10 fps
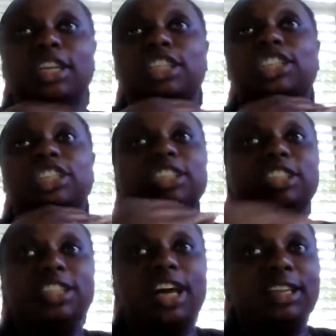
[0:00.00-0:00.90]
She does
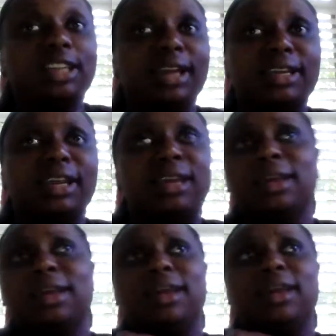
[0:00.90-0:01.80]
not like it.
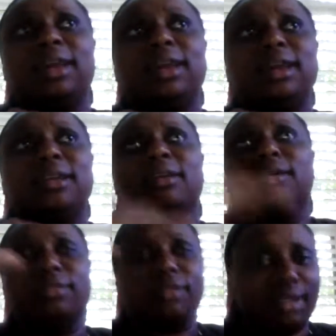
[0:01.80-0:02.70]
And
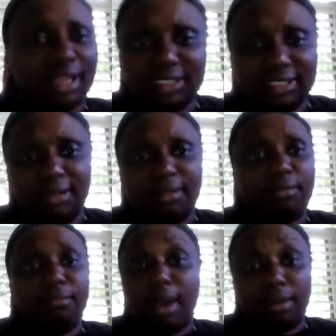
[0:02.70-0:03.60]
like I said,
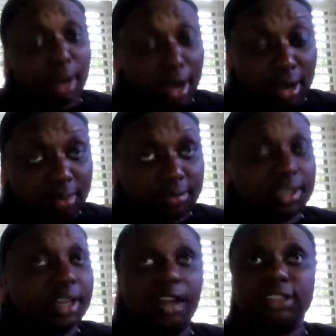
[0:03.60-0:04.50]
my mom,
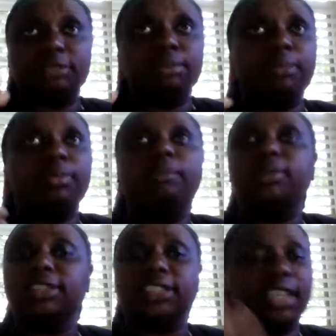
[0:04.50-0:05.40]
there are some people, I'm
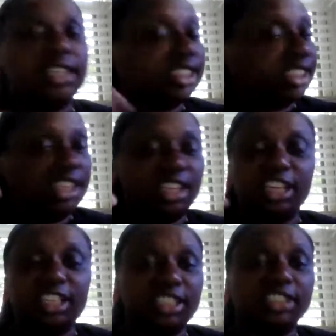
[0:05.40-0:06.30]
not saying it's anything
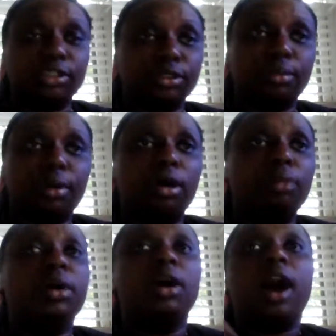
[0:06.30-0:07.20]
against a group home.
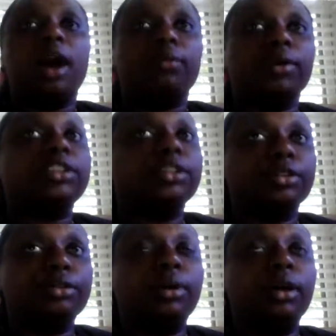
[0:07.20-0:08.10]
I worked in
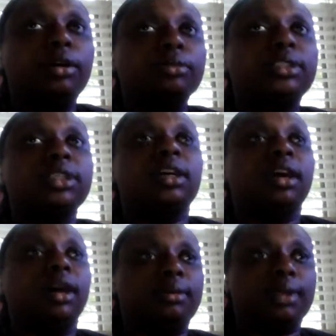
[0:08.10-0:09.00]
group homes.
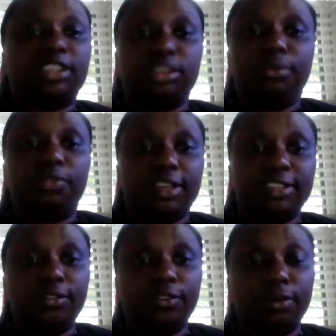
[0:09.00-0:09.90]
I supervise
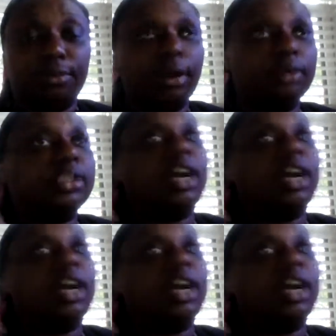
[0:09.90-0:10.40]
over group homes.